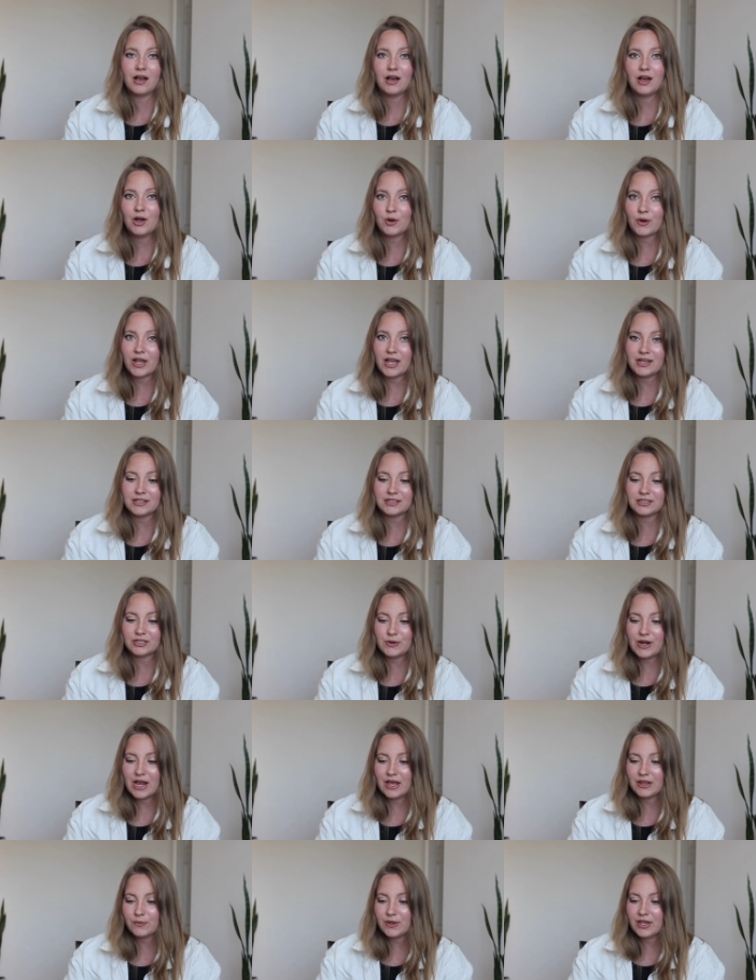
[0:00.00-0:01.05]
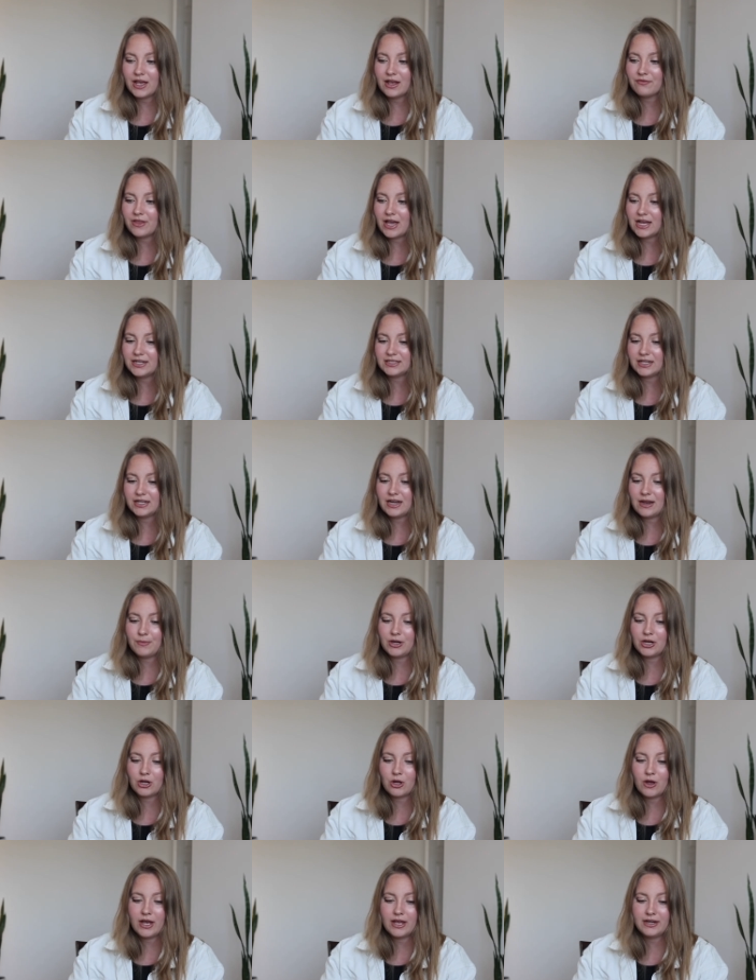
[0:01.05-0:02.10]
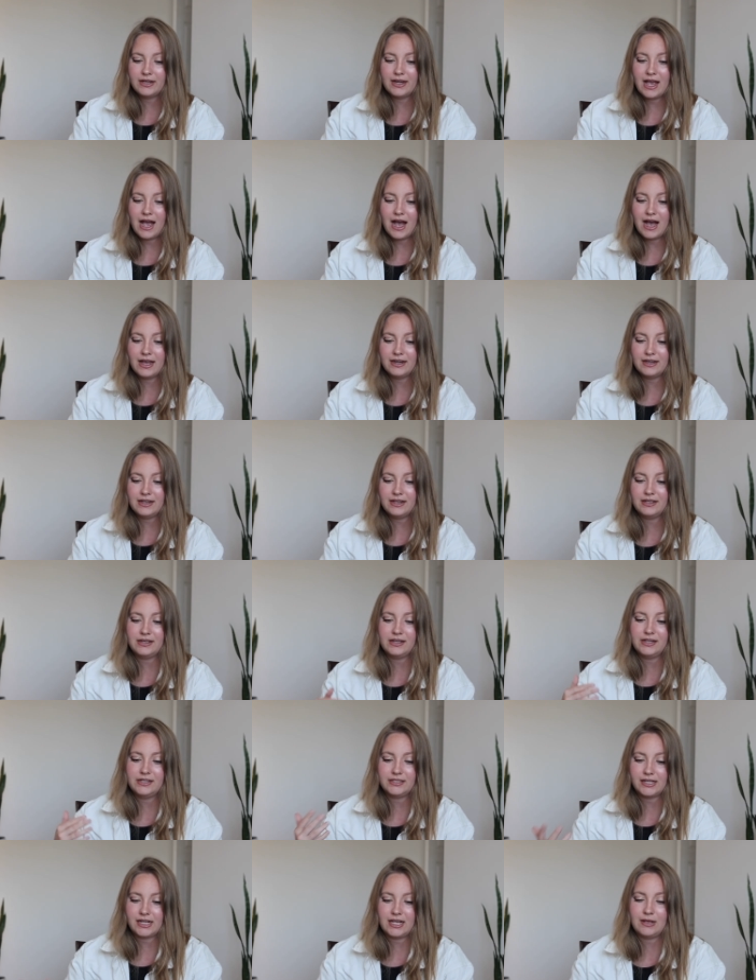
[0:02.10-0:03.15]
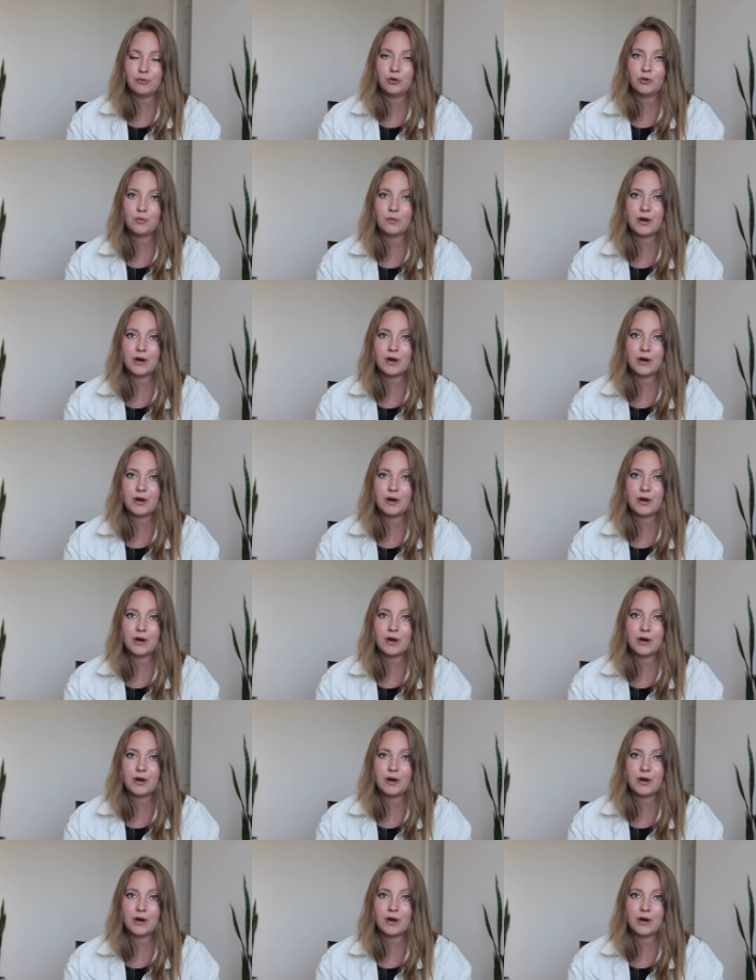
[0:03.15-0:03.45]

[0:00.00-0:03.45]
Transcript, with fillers: Okay, so now that we have that done, I'm gonna go ahead and add in a table